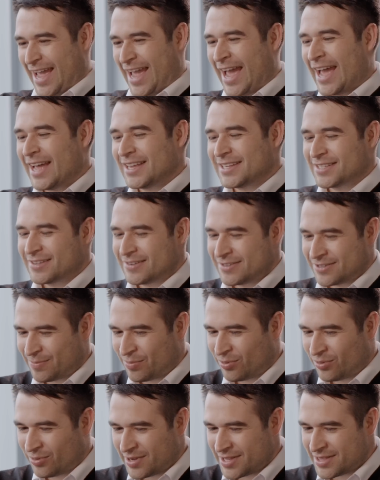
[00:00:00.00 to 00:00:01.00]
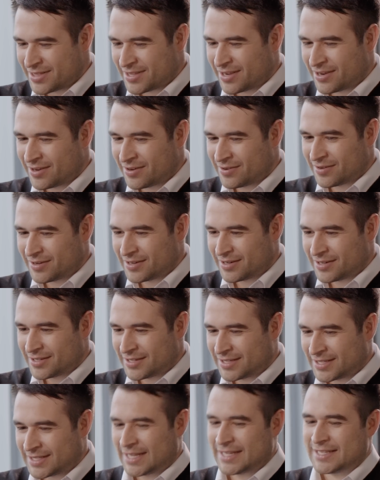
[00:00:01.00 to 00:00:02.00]
As they're deployed, though,
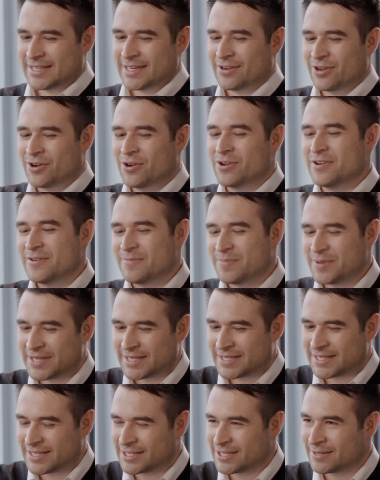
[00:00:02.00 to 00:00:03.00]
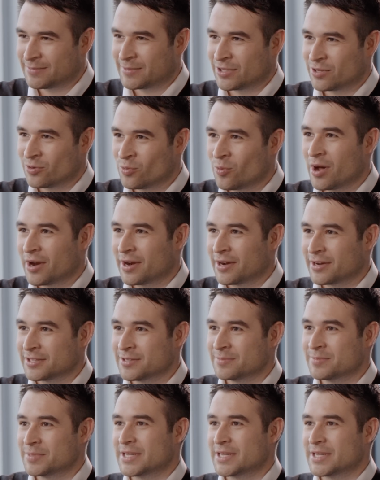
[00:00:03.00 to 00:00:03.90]
since it couldn't be the system that you wanted it to